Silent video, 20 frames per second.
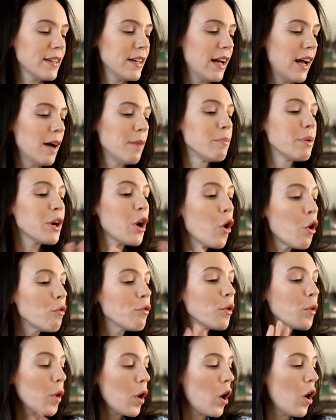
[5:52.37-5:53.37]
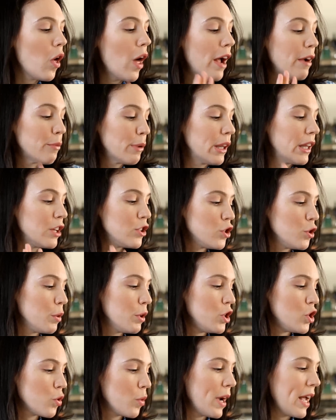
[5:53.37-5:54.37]
Uh, but overall, I really do
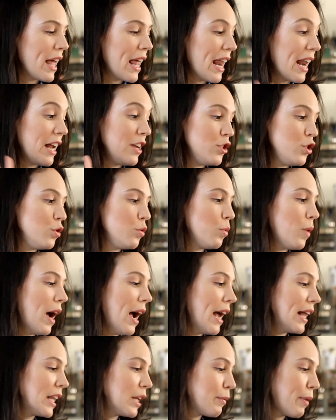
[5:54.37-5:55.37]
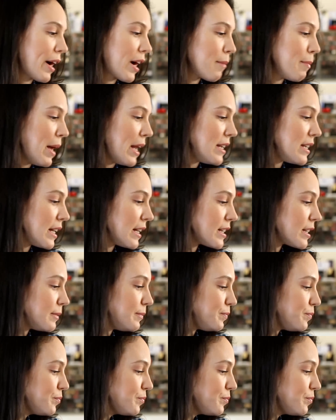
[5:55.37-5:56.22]
enjoy it and I do highly recommend it.